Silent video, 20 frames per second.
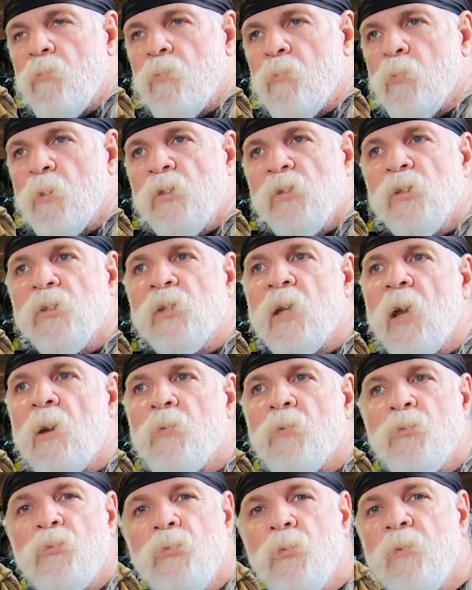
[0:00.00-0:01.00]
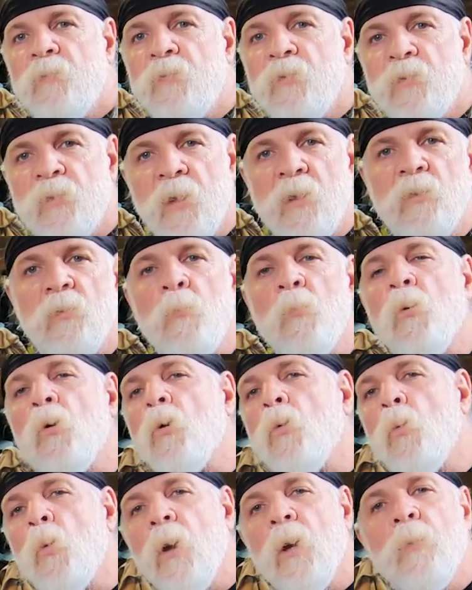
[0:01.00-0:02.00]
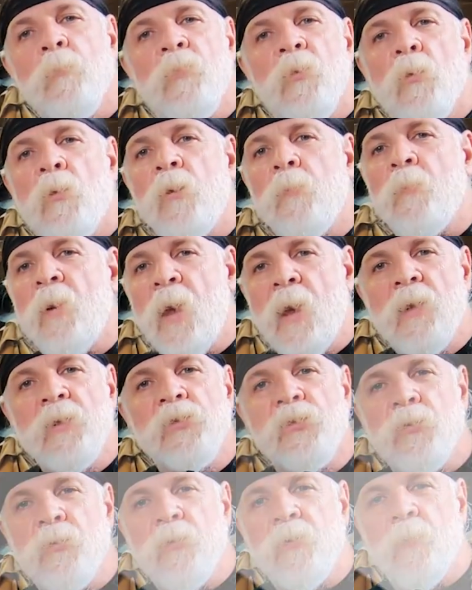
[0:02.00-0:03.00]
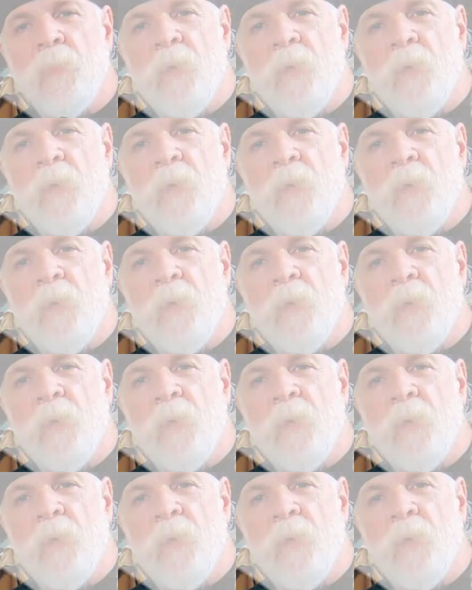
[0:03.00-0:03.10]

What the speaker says: The reason it's counterintuitive, you think the more wind blowing past you,